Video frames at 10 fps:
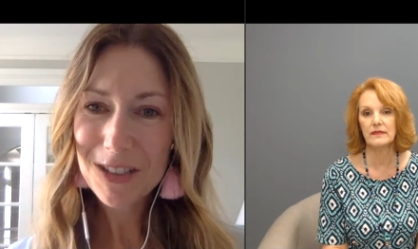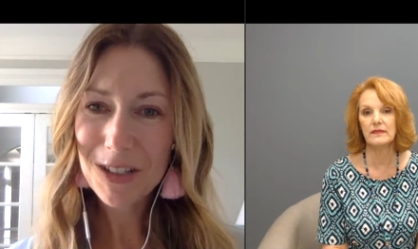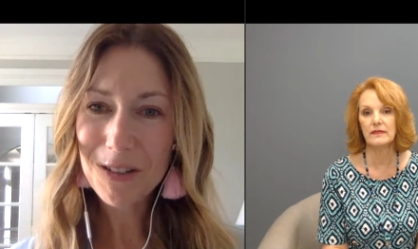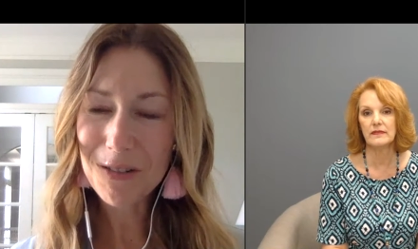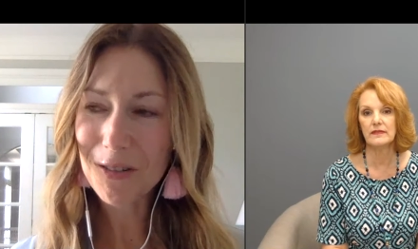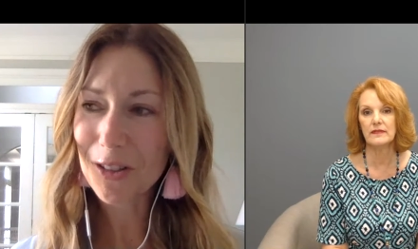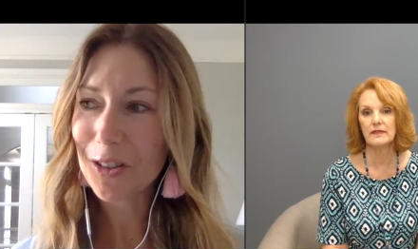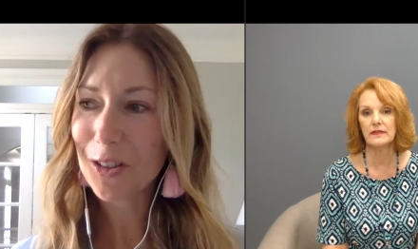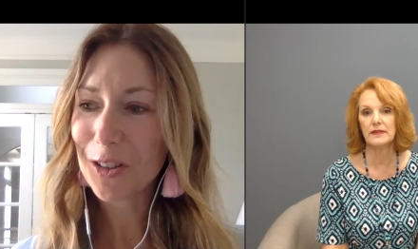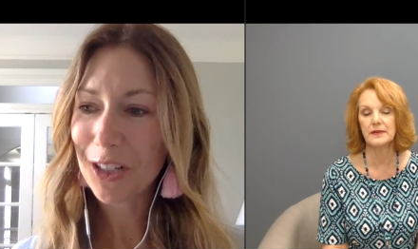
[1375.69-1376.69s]
Speaker 1: to
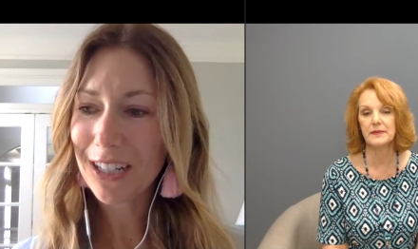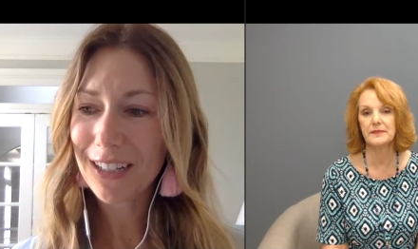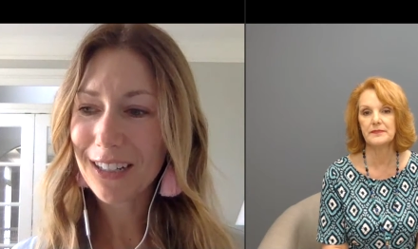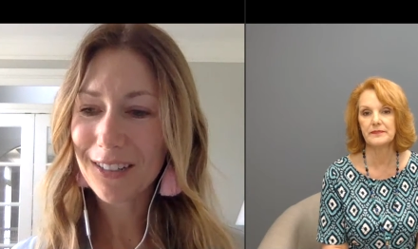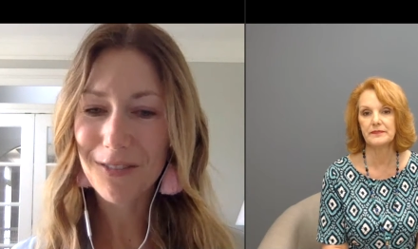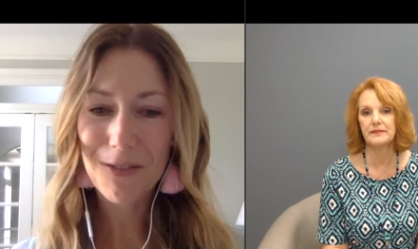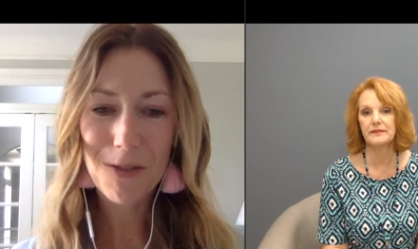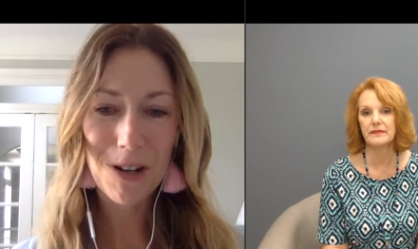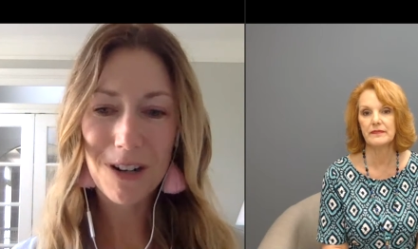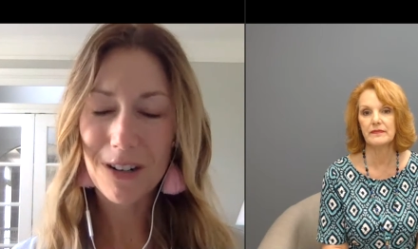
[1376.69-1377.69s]
looking
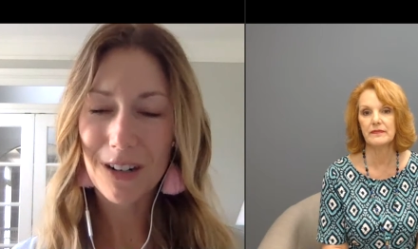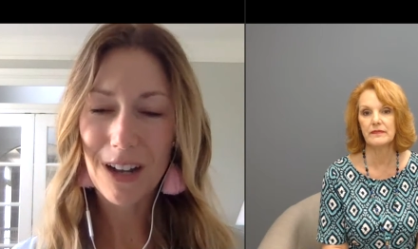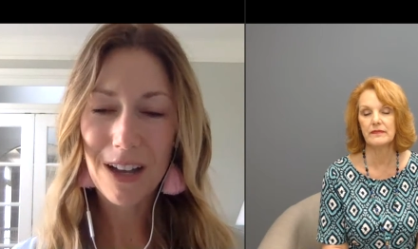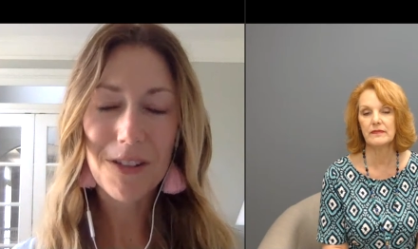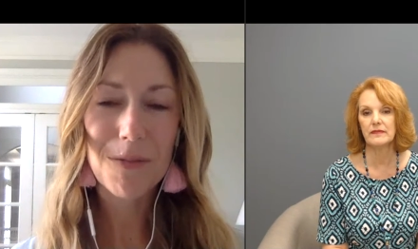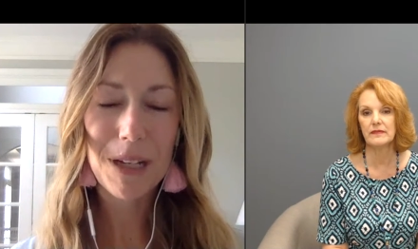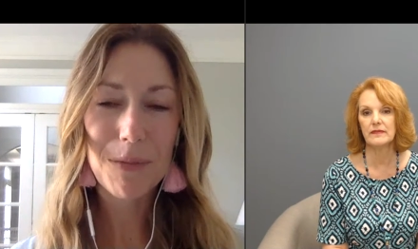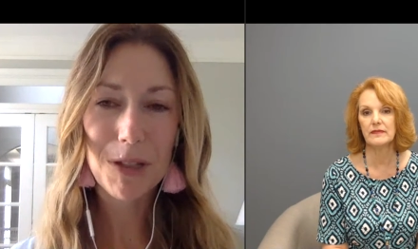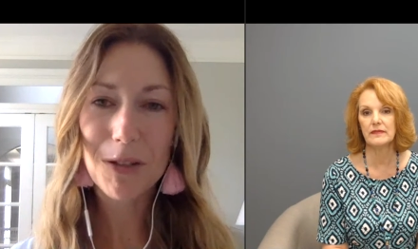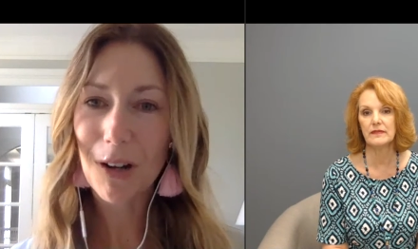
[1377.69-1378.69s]
for other
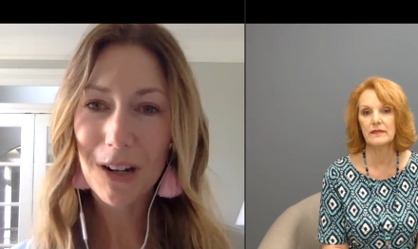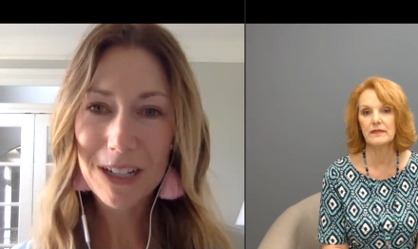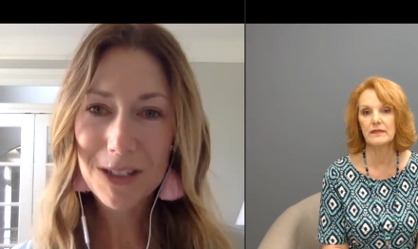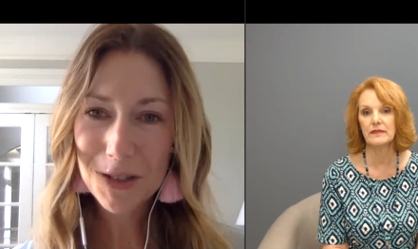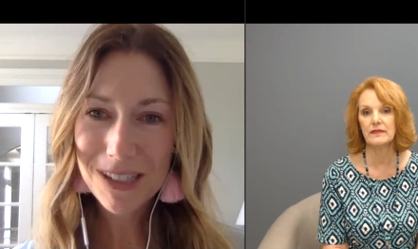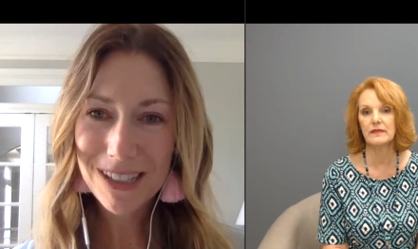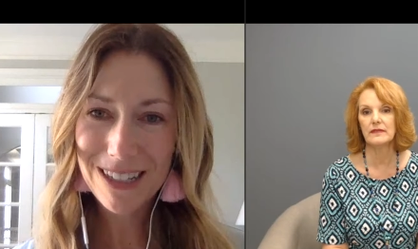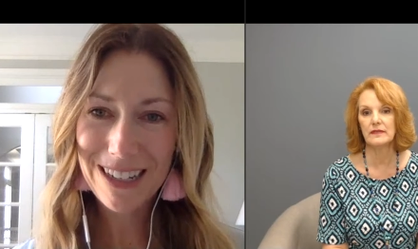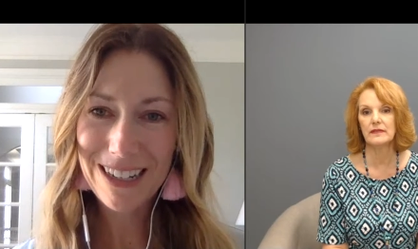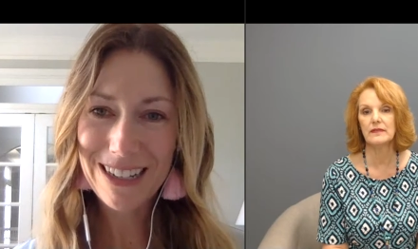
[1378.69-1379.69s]
people who are
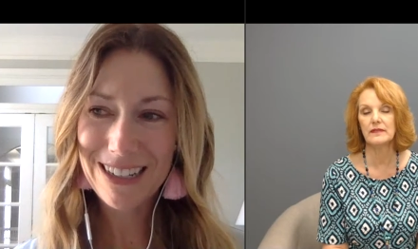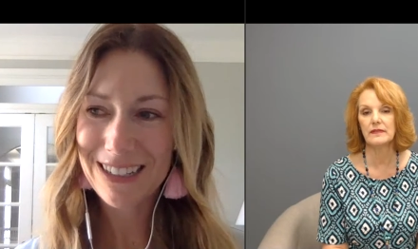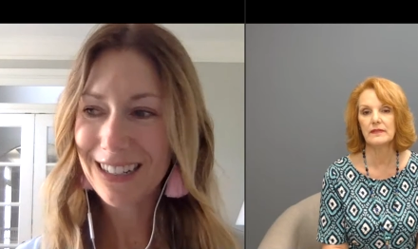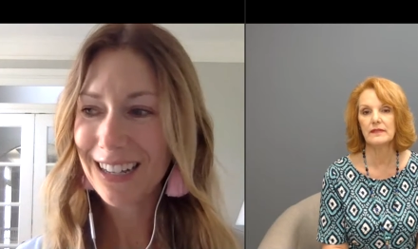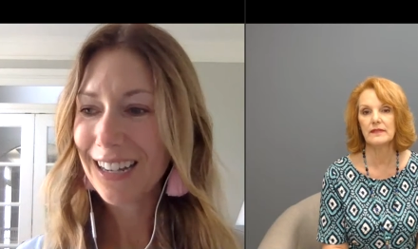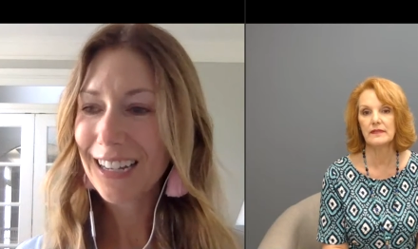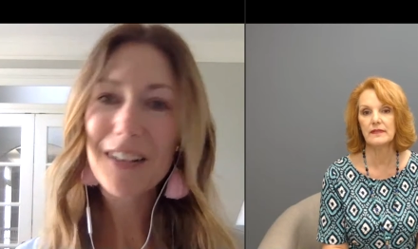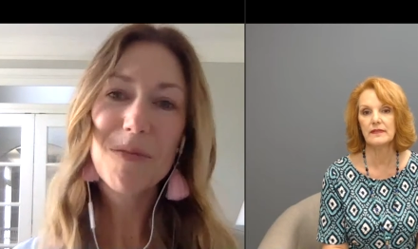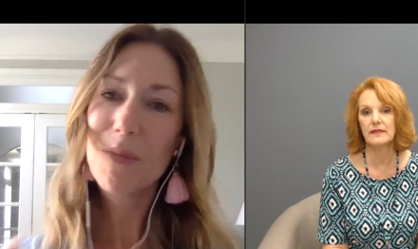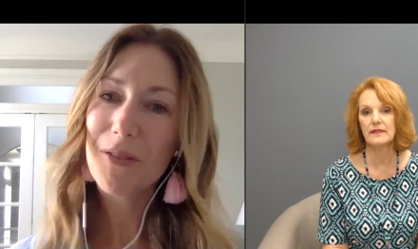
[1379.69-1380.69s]
interested in
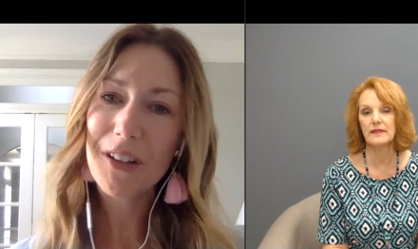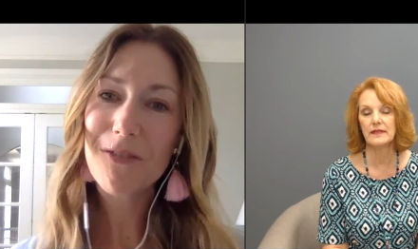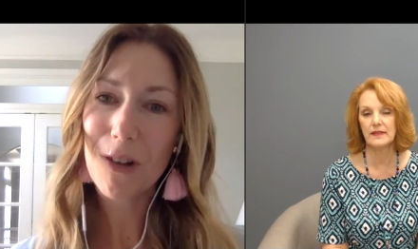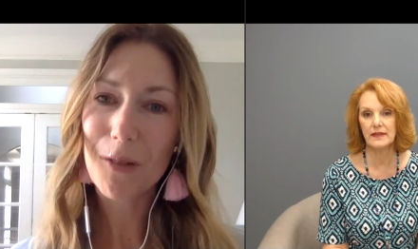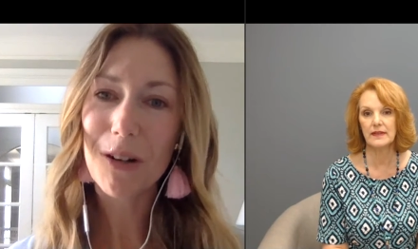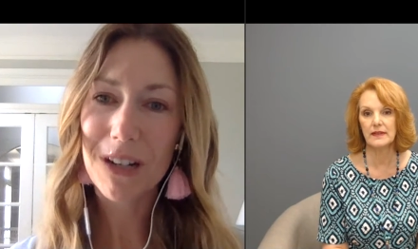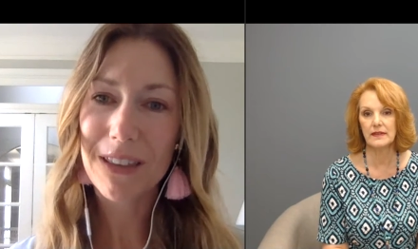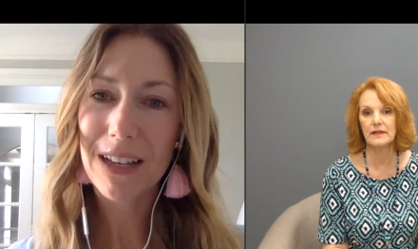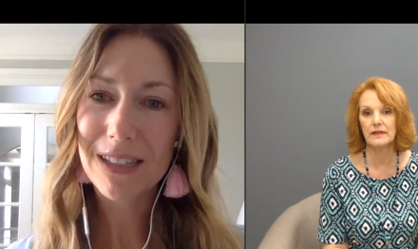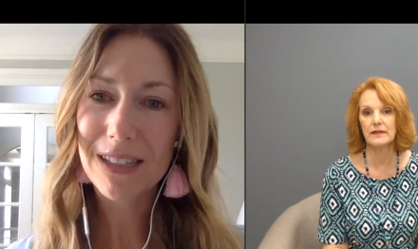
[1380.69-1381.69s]
kind of moving forward
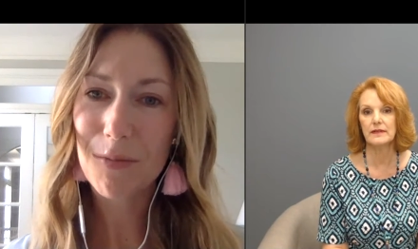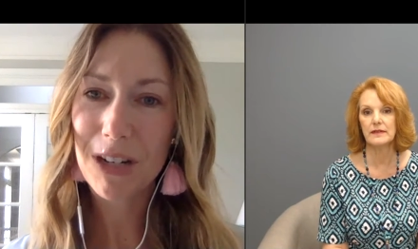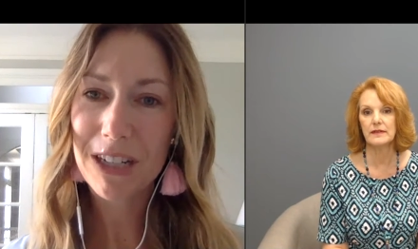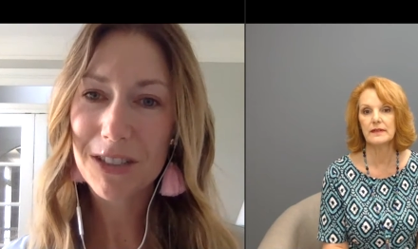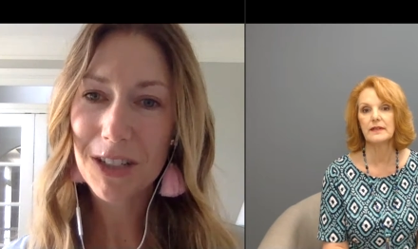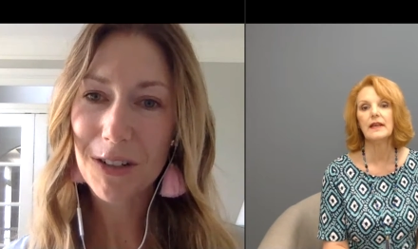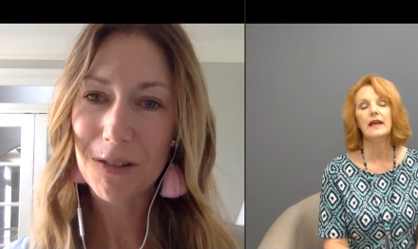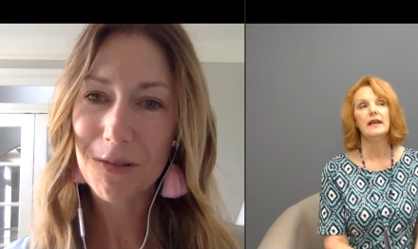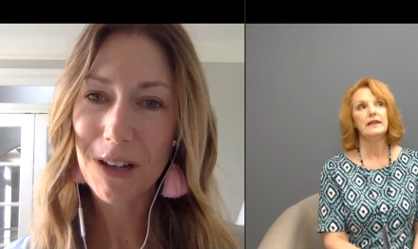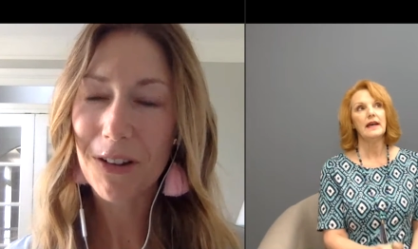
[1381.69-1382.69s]
in that same way,
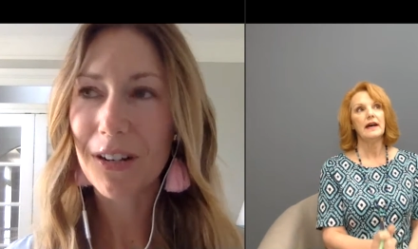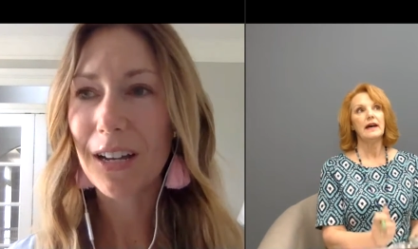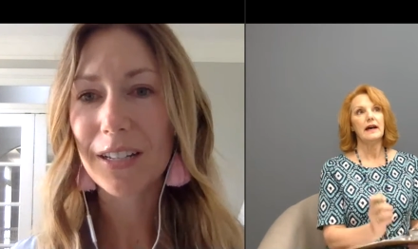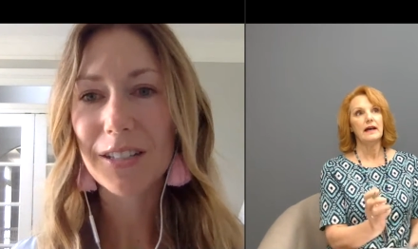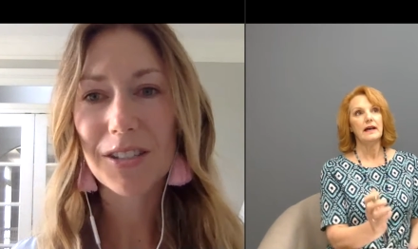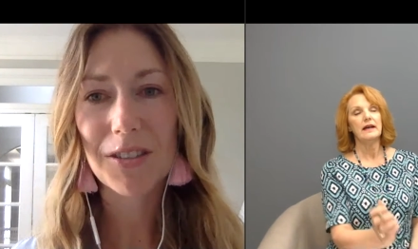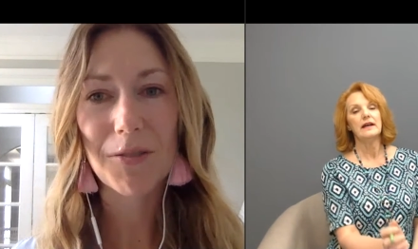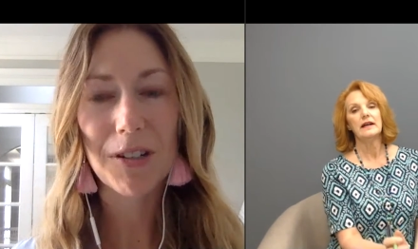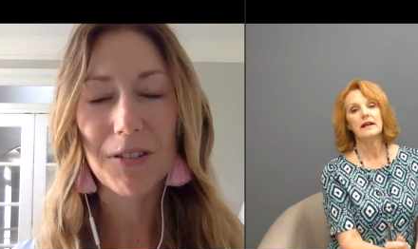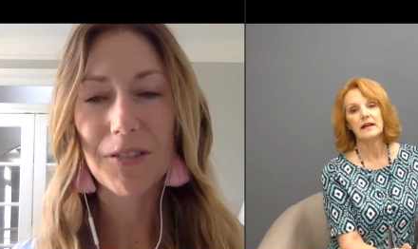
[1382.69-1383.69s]
too, whether yeah. or not it's
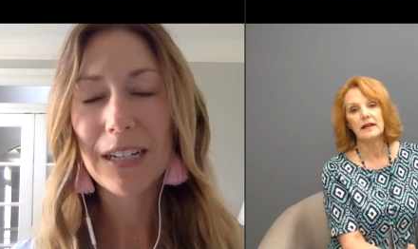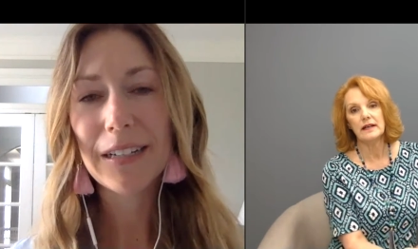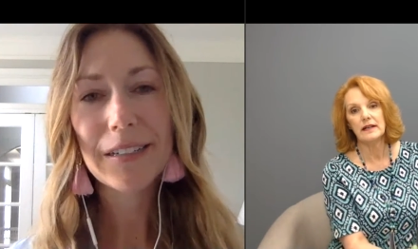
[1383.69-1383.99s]
through